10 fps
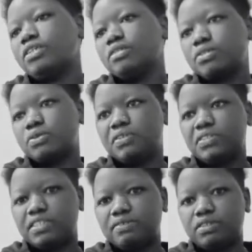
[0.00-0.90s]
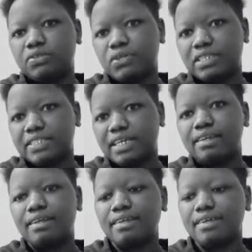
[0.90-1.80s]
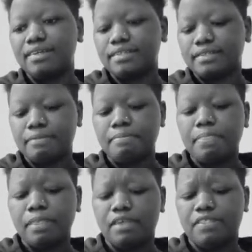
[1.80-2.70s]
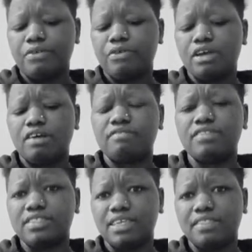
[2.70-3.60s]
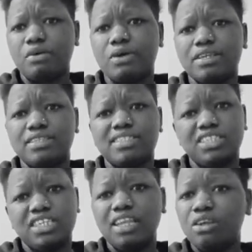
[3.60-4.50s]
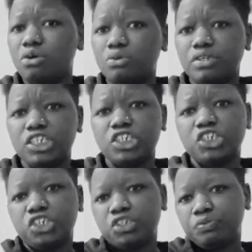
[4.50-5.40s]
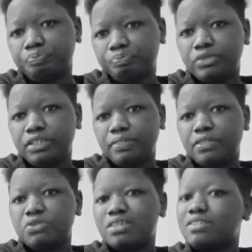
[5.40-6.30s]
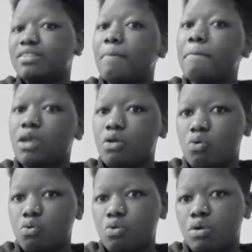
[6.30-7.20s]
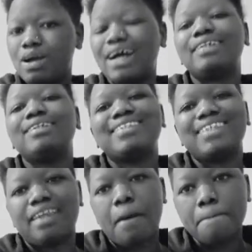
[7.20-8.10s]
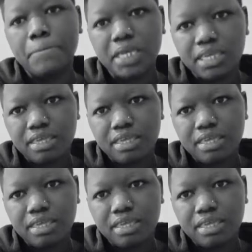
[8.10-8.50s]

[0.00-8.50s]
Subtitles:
So this one is colorless, and then you have this other one is yellowish. This one is the blue anti-sera B.